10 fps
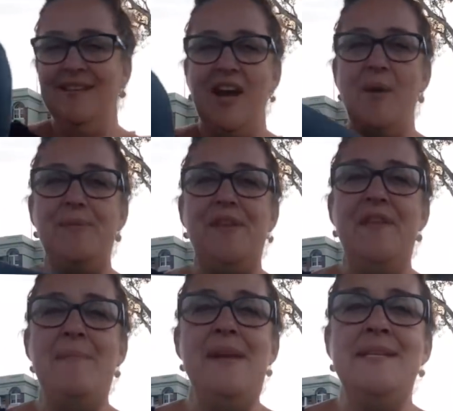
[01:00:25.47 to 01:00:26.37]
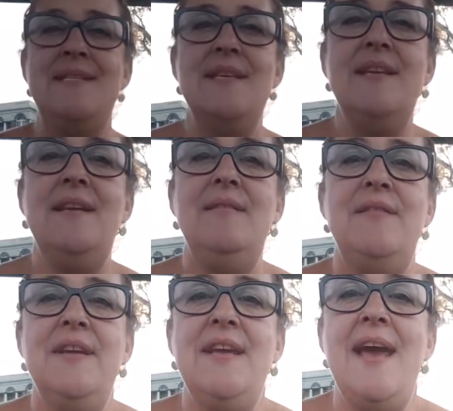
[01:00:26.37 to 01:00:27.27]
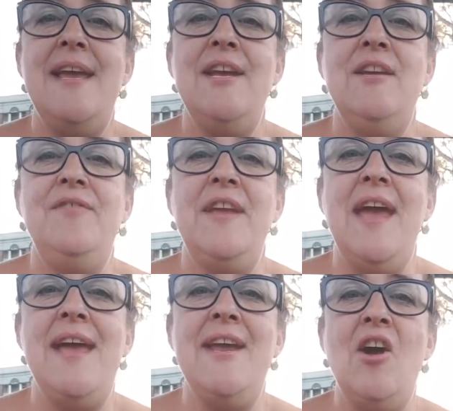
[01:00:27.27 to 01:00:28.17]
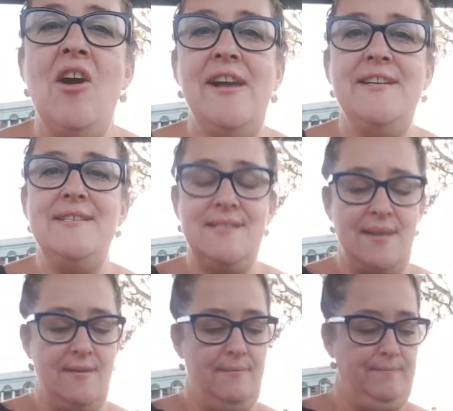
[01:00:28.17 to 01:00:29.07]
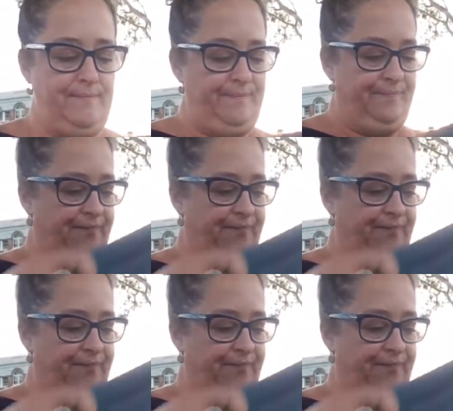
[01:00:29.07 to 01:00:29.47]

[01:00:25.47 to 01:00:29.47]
Oh, but then that means the gay guy is going